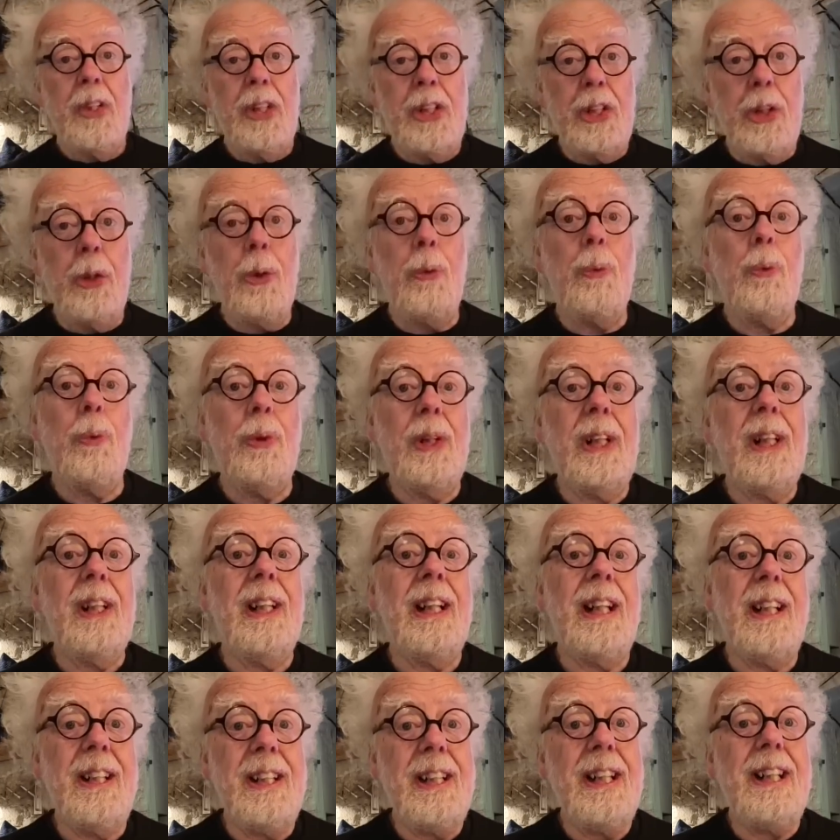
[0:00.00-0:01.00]
you
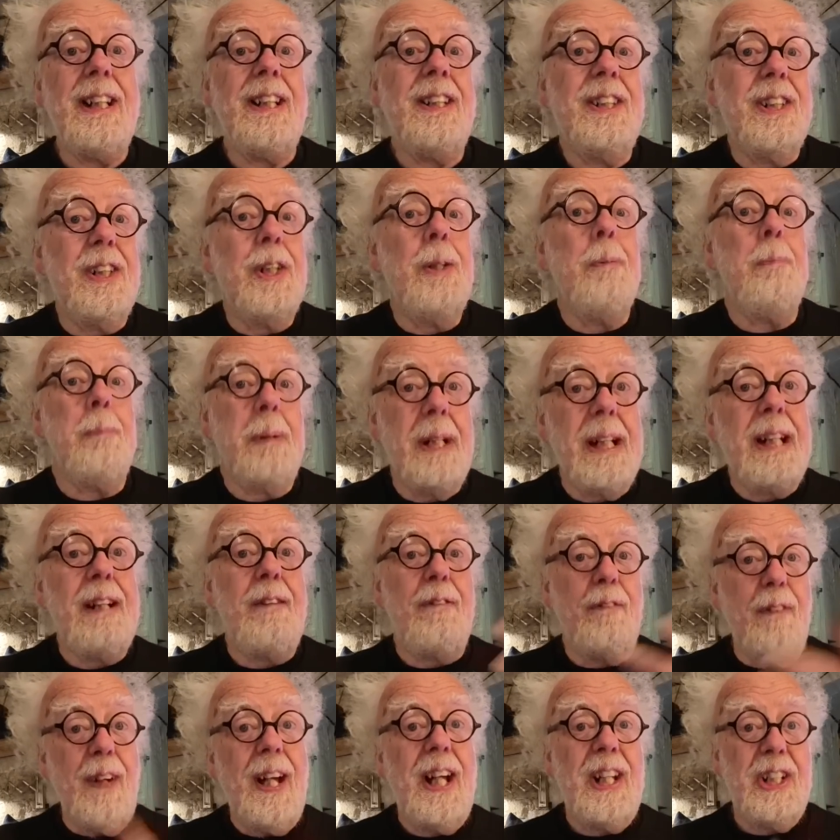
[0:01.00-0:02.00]
really need to be
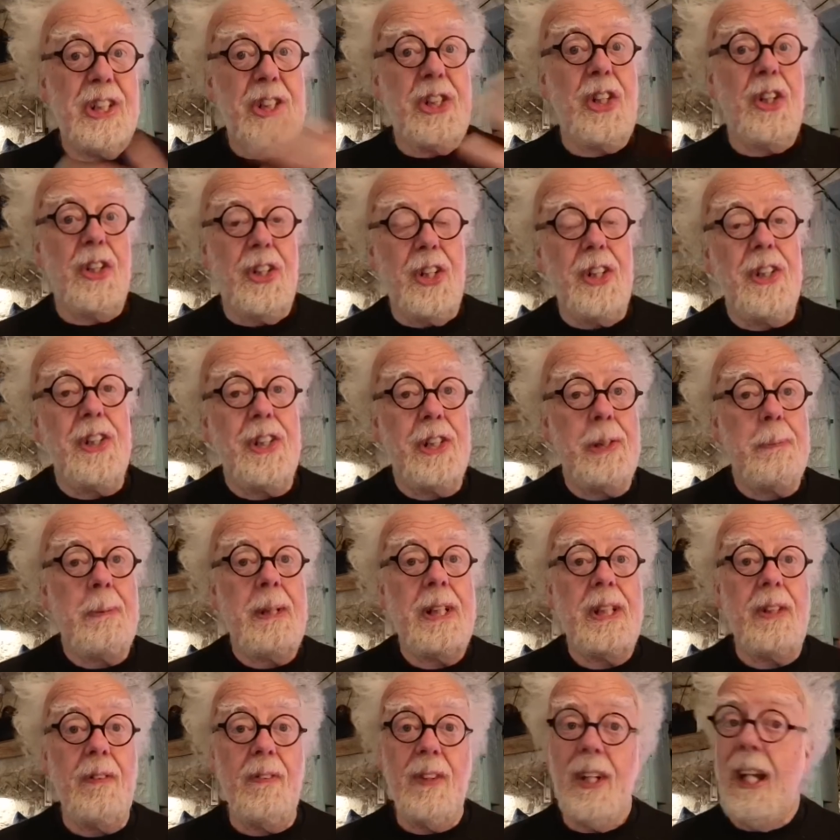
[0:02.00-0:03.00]
faster than the
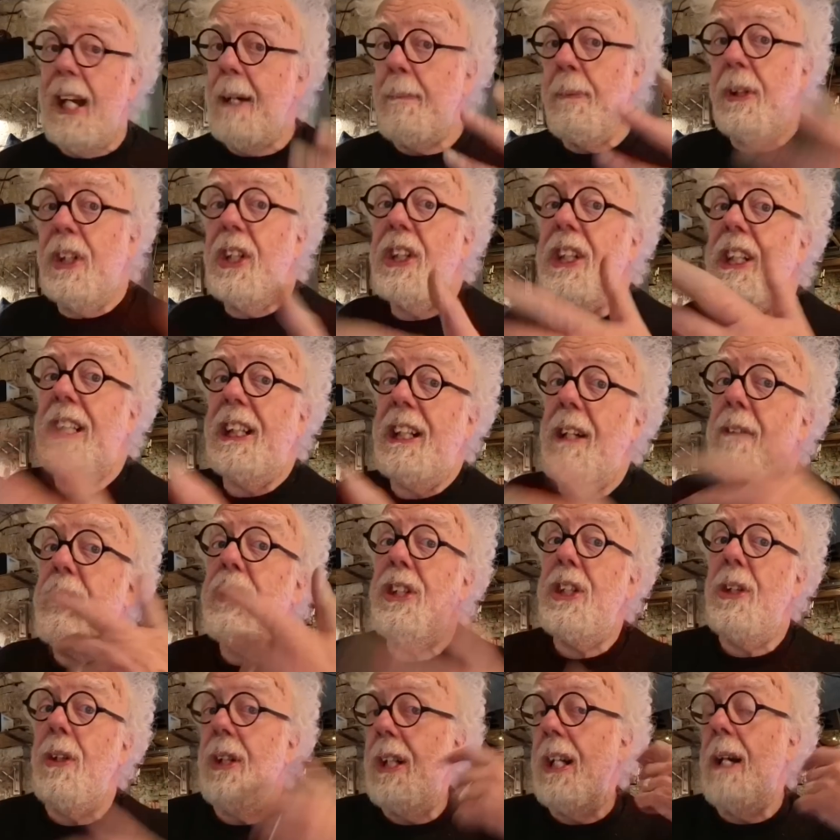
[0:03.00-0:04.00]
speed of light because it
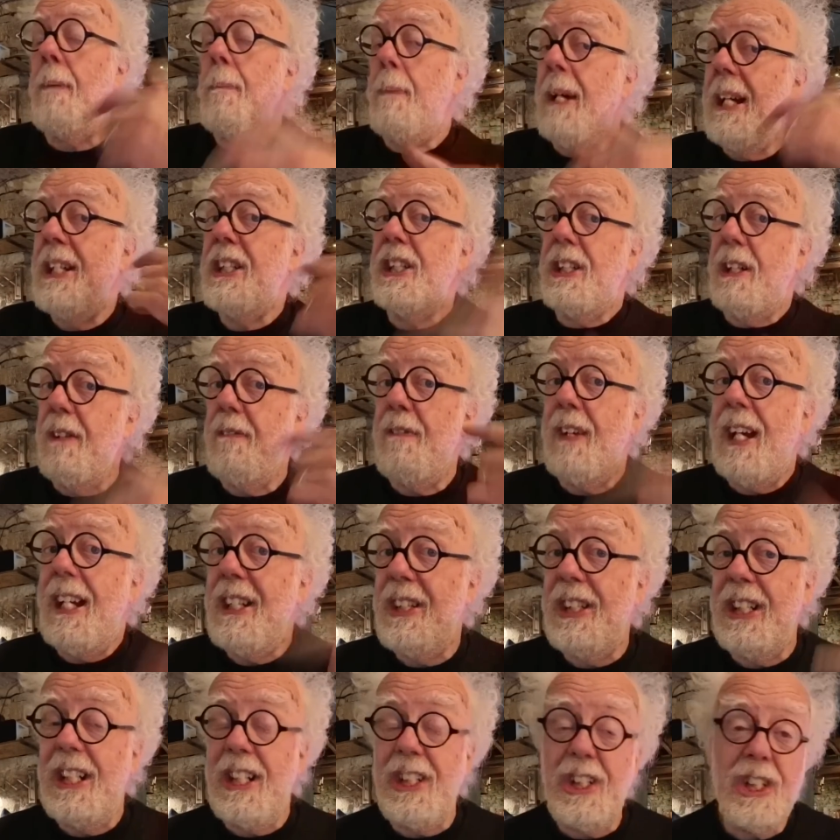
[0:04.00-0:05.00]
gives you an immense
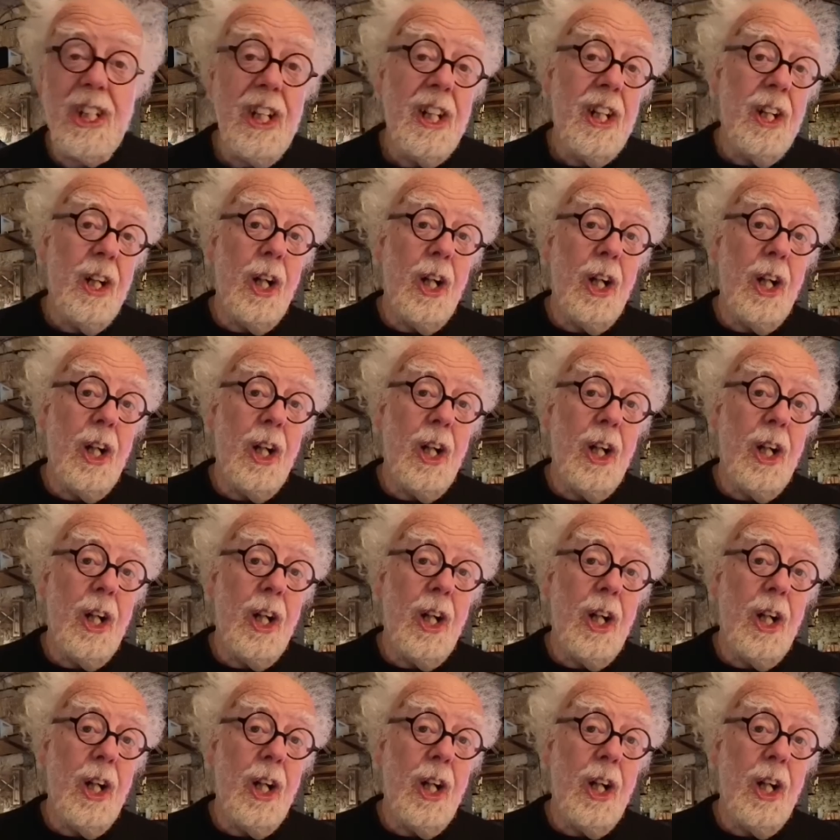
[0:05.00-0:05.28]
advantage